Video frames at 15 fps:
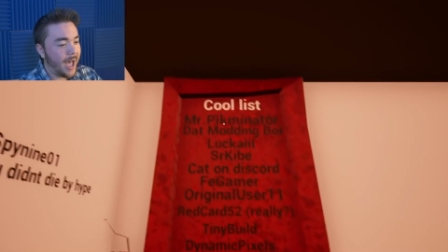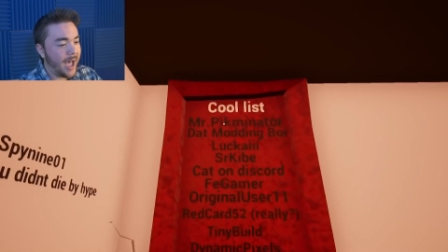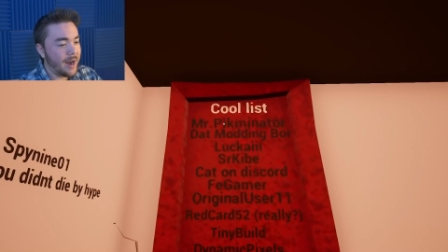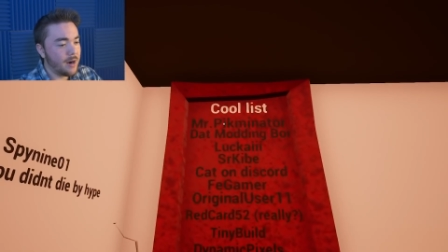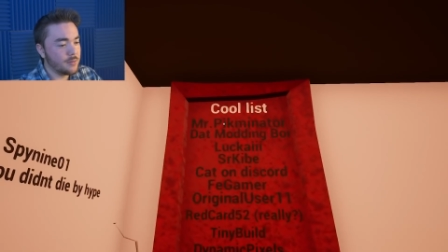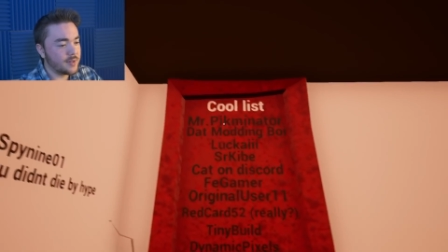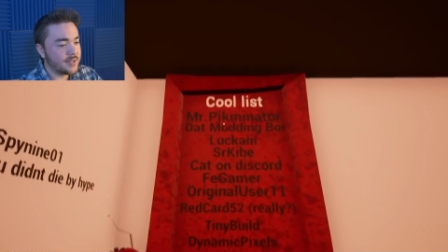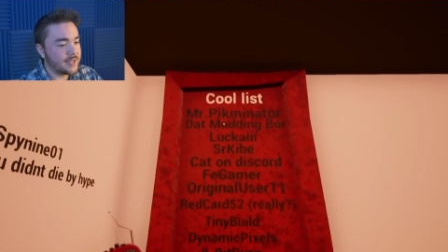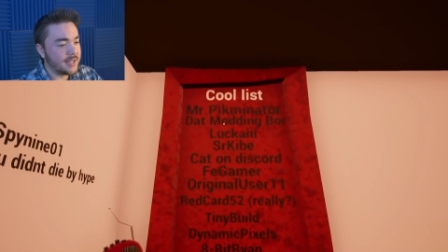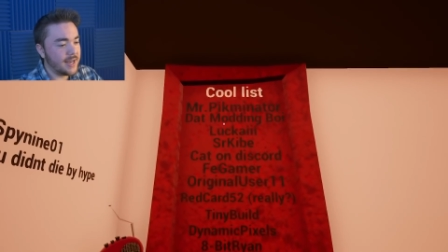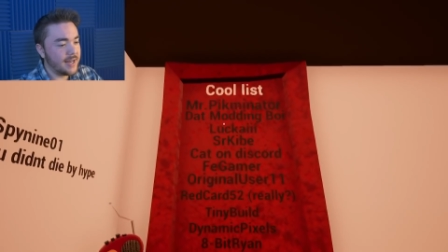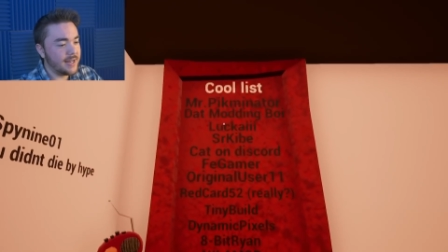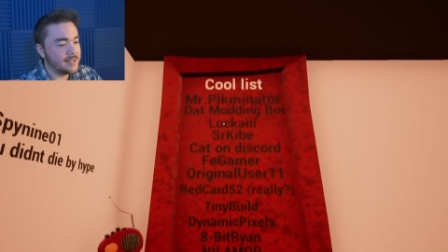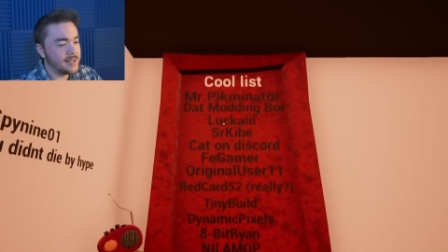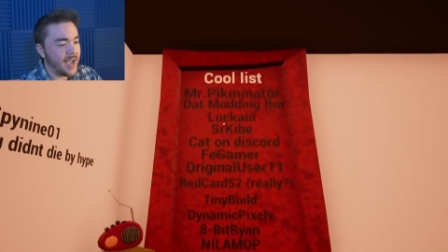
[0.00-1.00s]
I don't
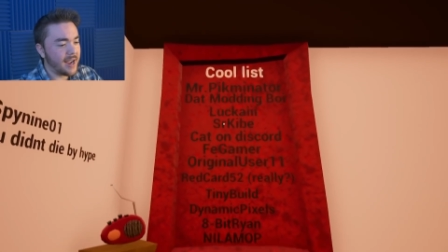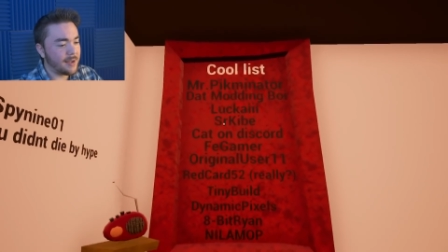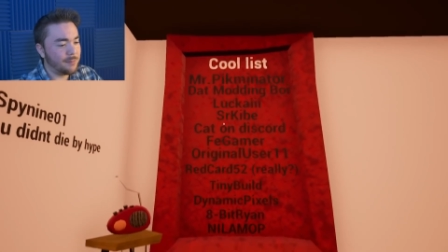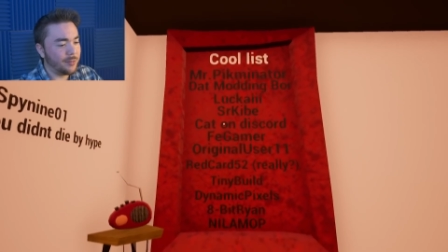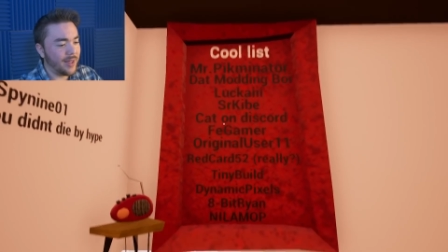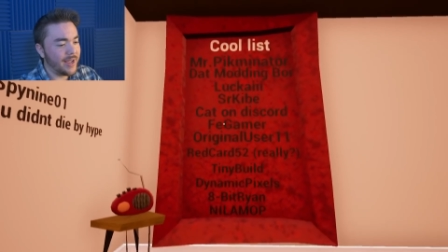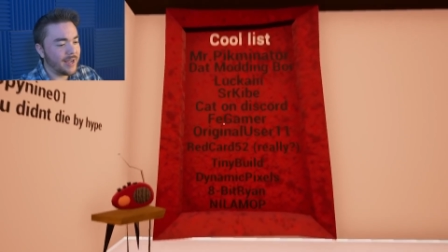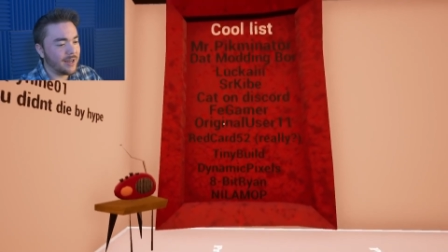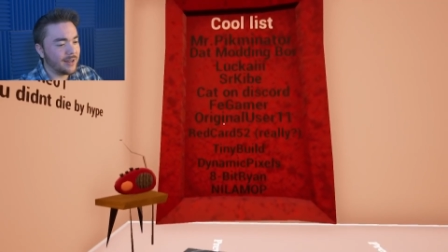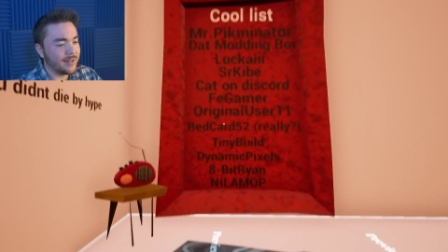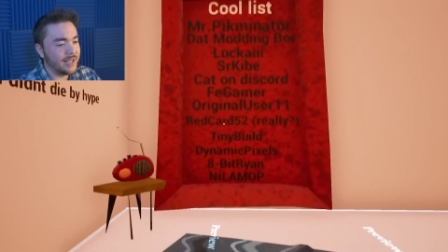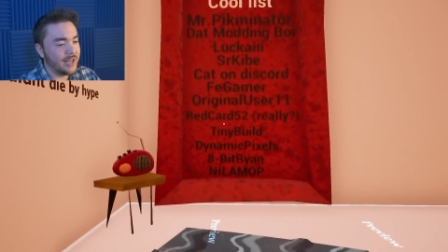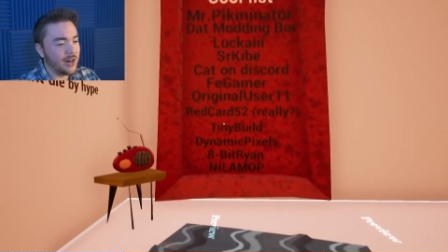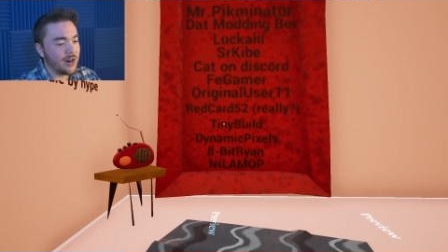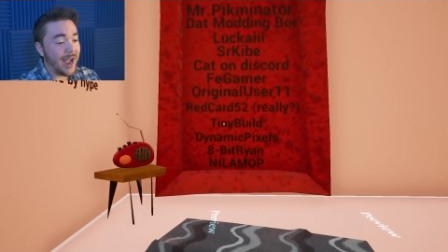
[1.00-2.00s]
see any Dak Blake
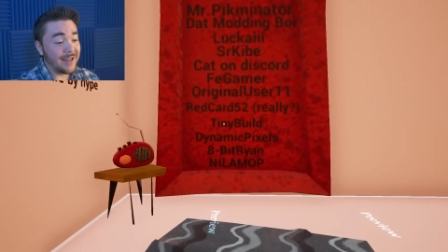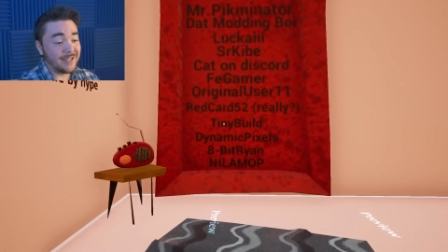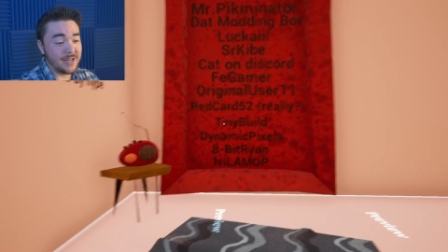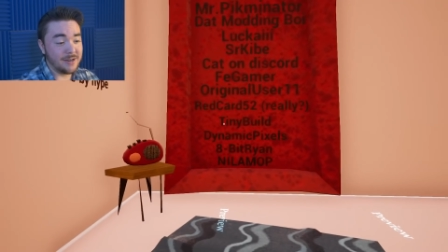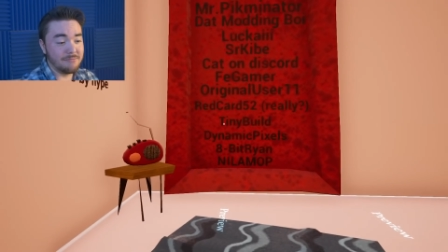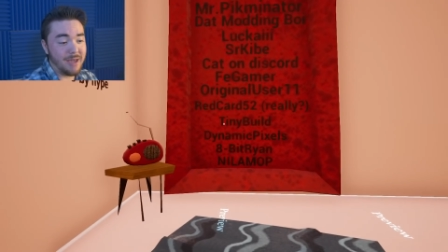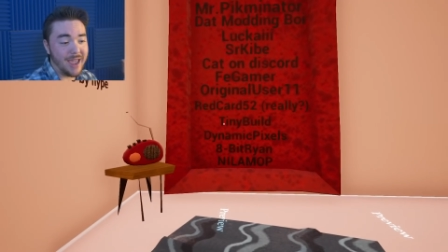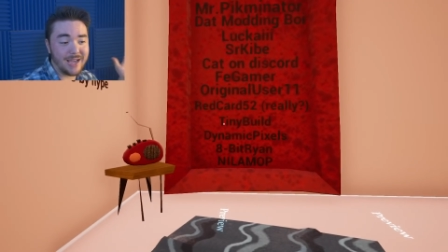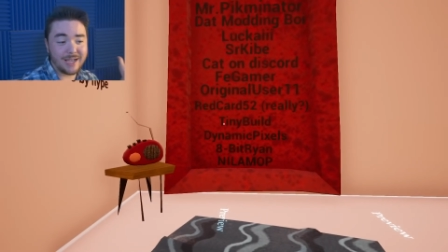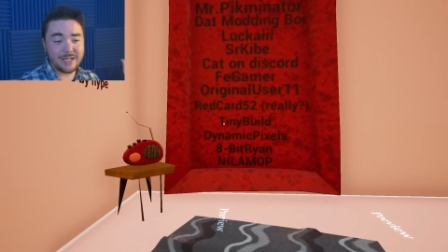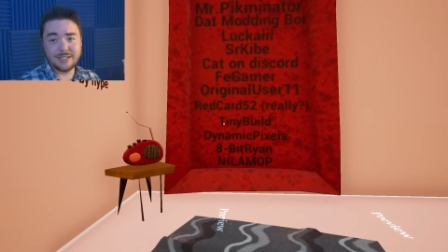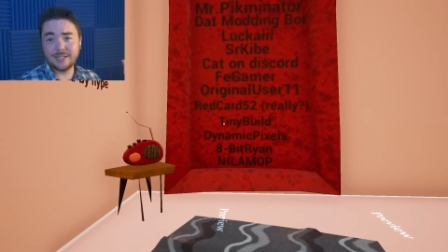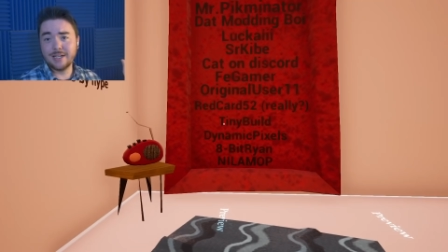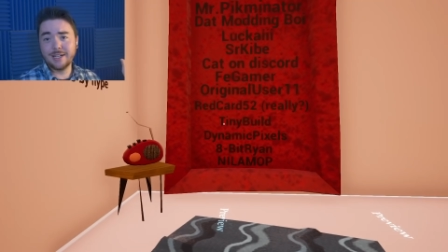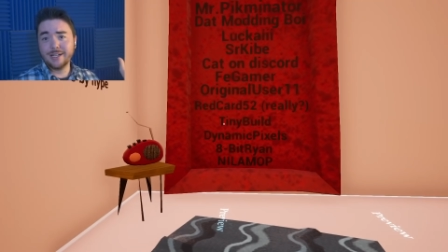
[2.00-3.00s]
on here. I didn't
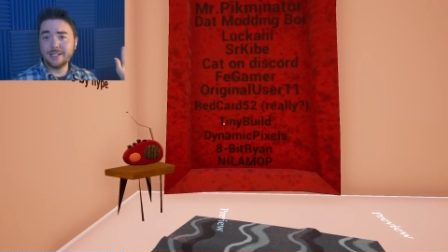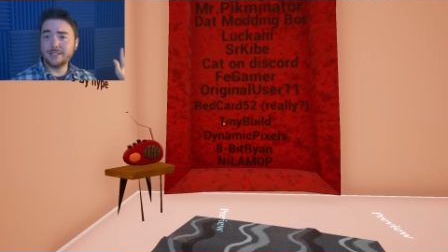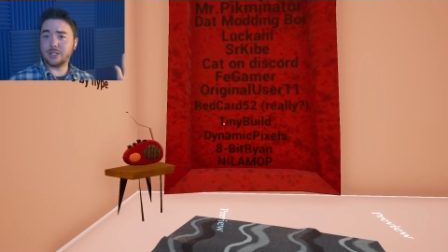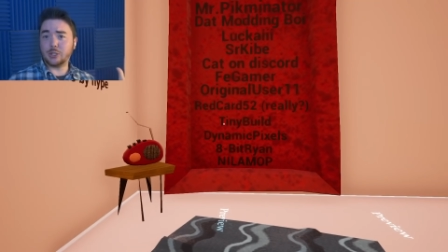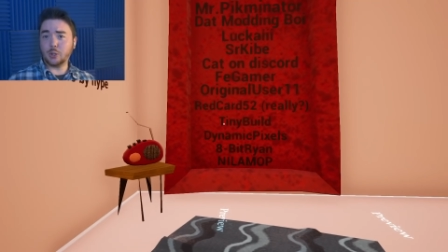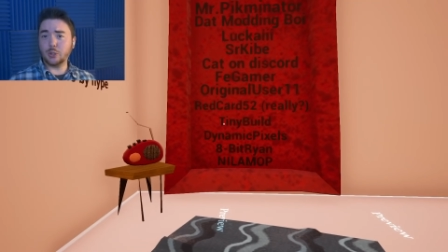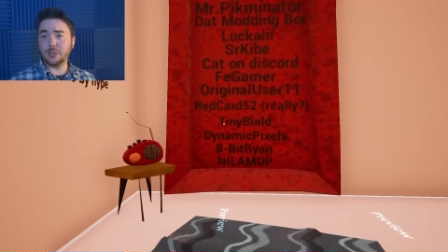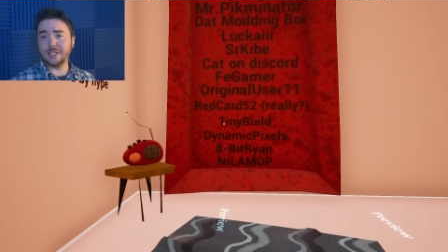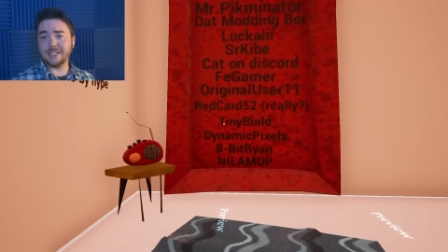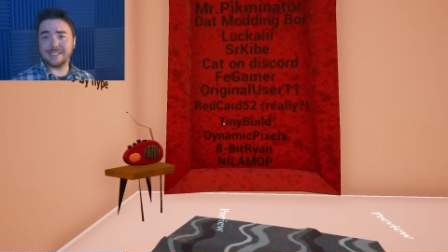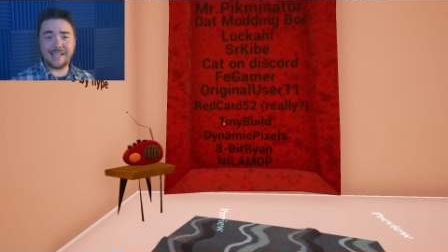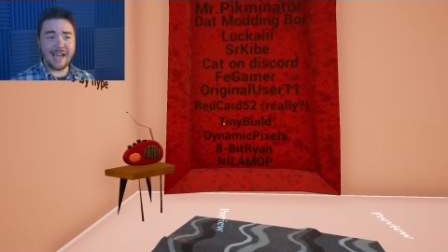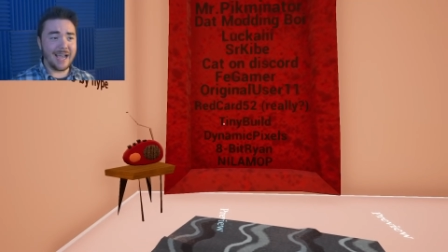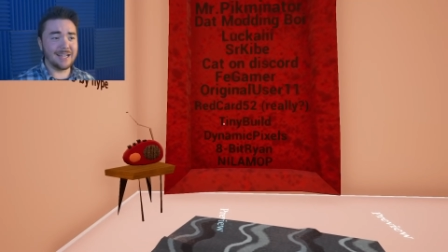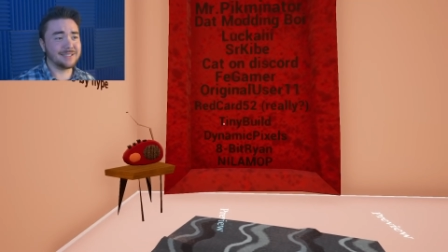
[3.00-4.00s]
make the
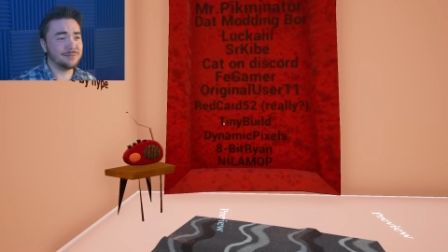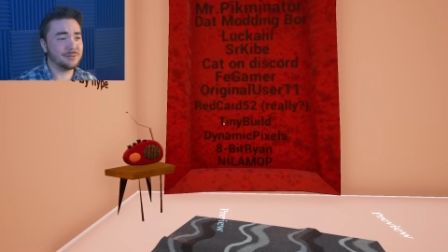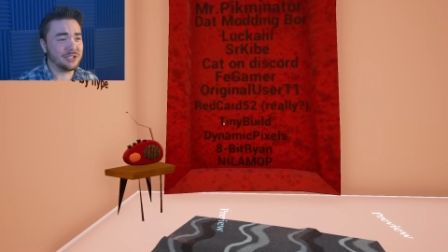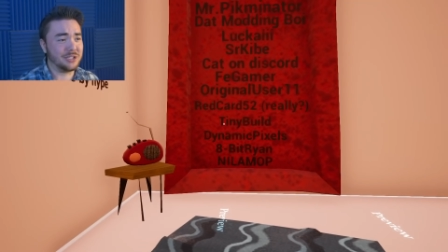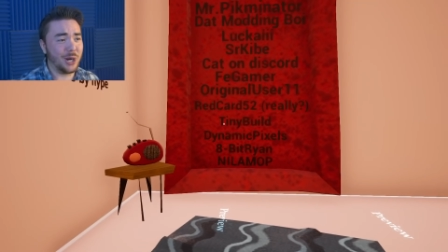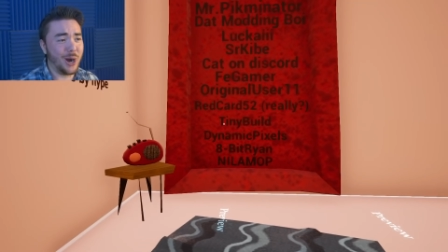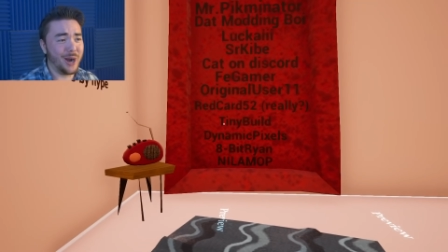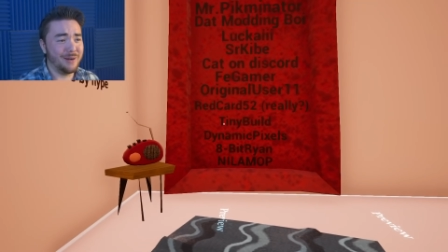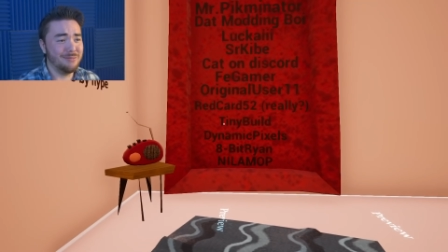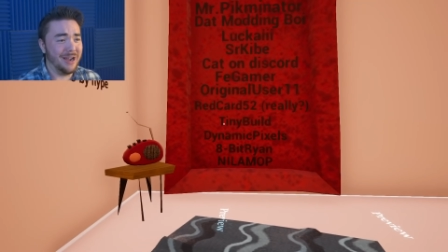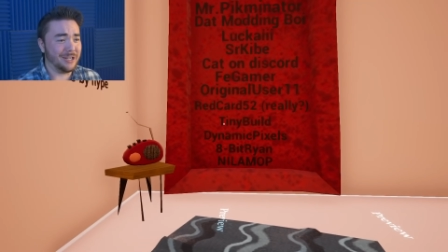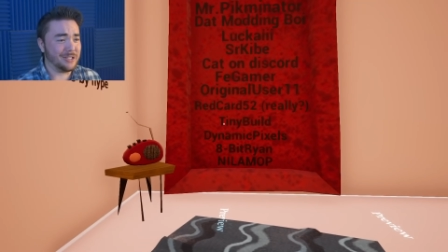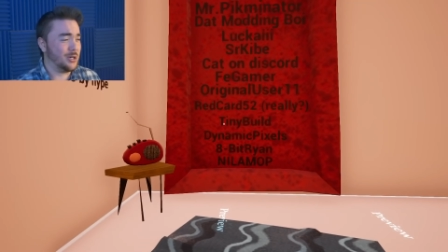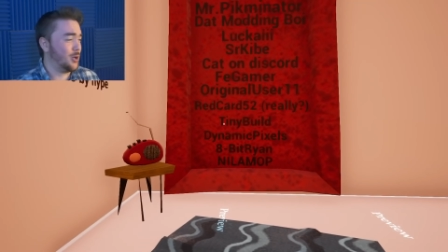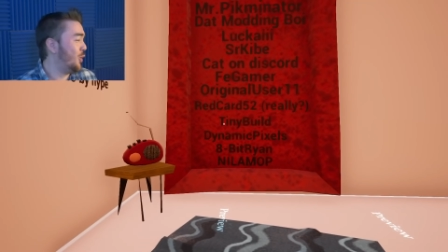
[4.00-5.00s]
coolest guys. I'm sorry, I'm
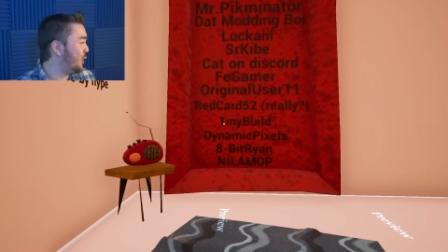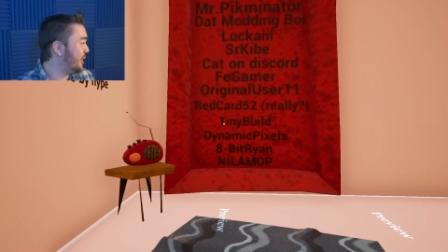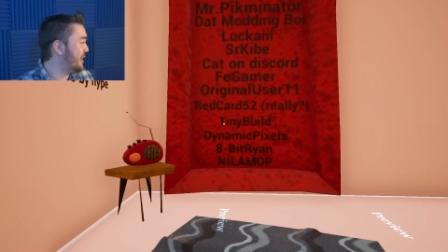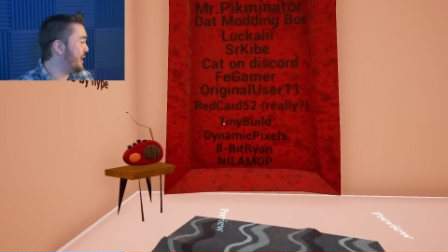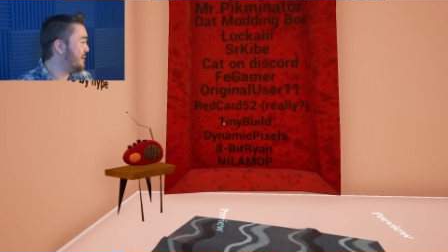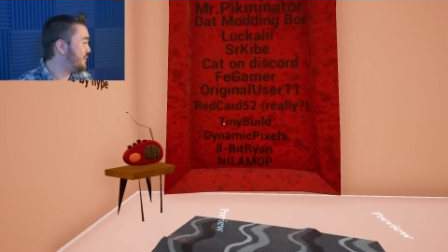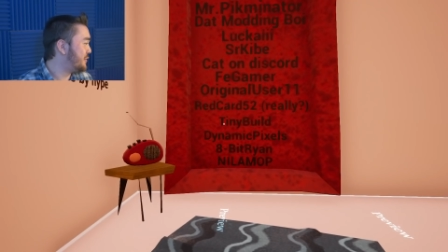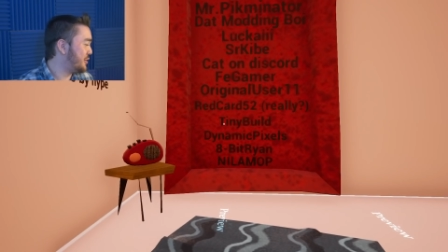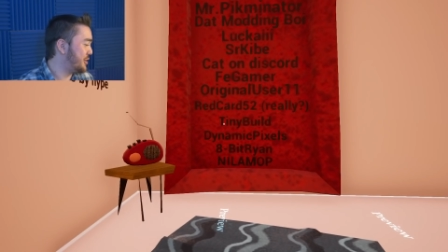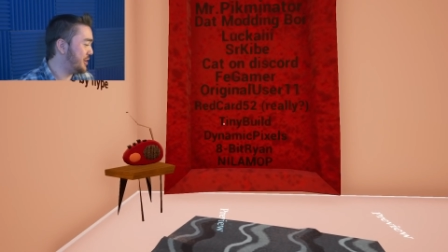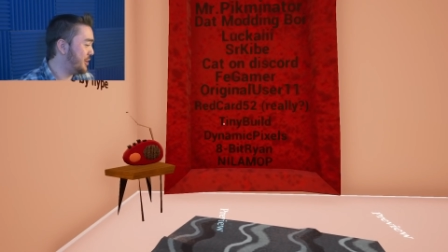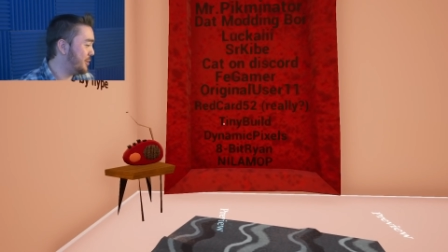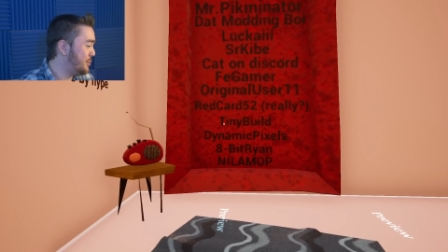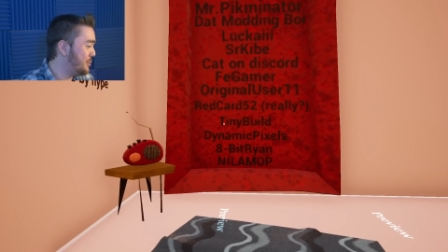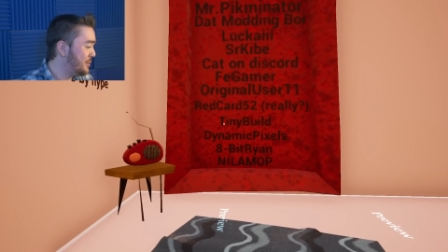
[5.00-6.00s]
not cool enough for
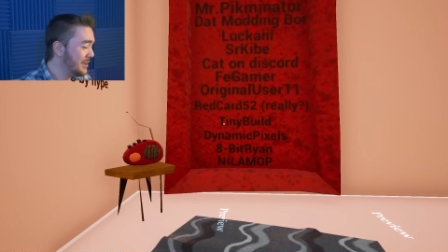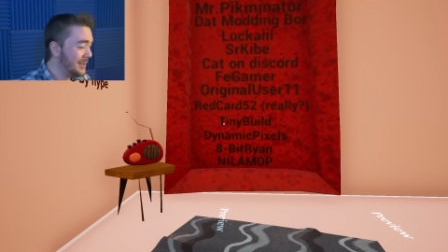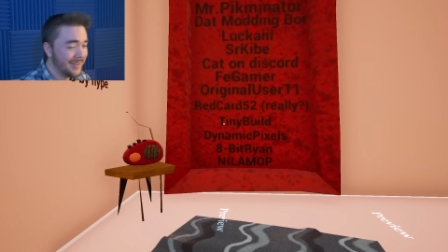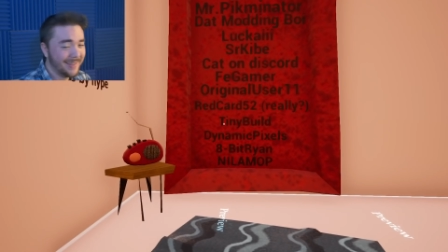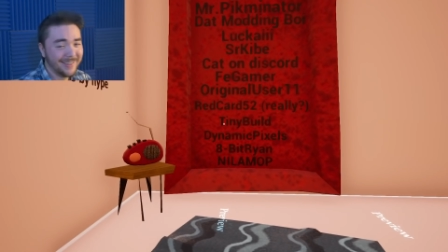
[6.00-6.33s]
you.